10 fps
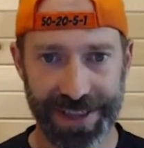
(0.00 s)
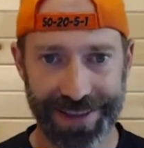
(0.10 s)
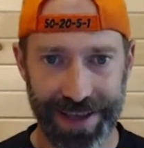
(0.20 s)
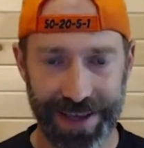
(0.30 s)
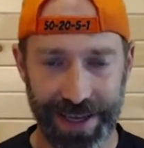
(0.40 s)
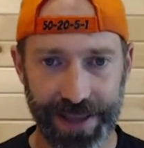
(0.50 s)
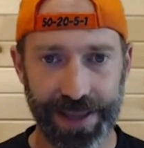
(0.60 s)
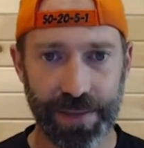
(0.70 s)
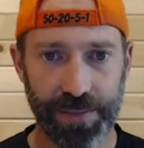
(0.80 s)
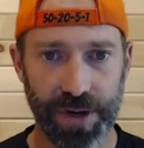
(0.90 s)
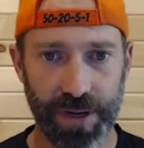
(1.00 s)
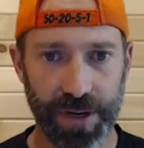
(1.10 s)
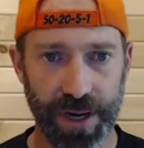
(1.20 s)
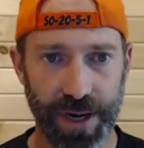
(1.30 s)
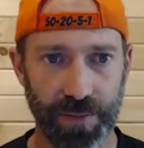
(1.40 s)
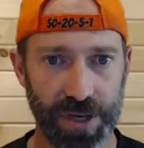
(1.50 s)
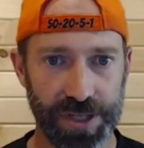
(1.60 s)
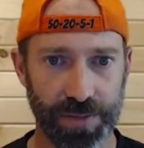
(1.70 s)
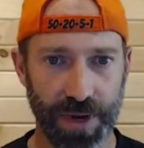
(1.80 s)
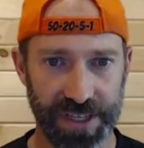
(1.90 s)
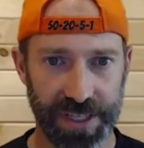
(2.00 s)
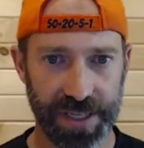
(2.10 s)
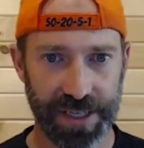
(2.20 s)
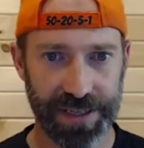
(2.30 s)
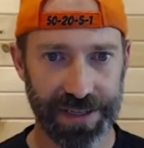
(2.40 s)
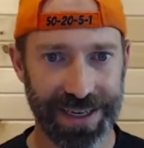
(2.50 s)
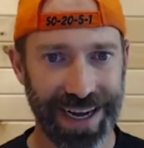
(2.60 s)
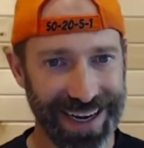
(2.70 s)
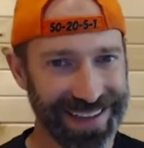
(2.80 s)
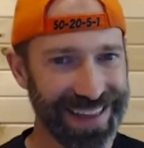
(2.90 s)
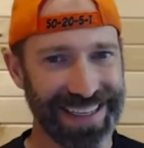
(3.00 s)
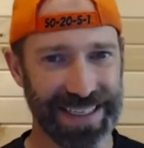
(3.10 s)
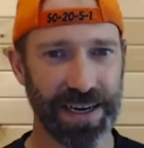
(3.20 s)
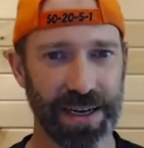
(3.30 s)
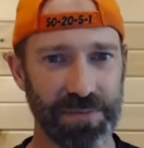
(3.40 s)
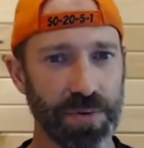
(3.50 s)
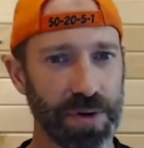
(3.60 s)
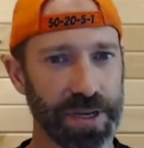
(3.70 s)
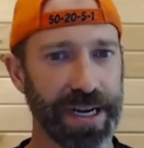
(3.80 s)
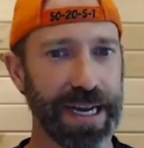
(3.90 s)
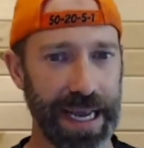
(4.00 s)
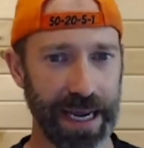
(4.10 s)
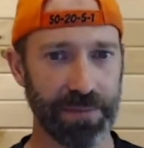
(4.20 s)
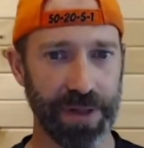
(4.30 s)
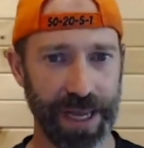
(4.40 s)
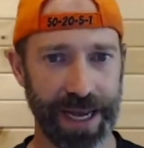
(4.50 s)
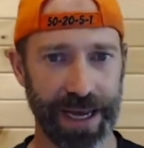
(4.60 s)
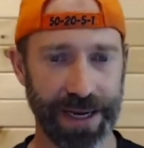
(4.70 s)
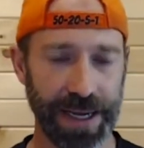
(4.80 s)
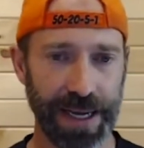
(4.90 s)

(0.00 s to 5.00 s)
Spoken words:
In that book, Russell Brunson kind of lays out a brilliant game plan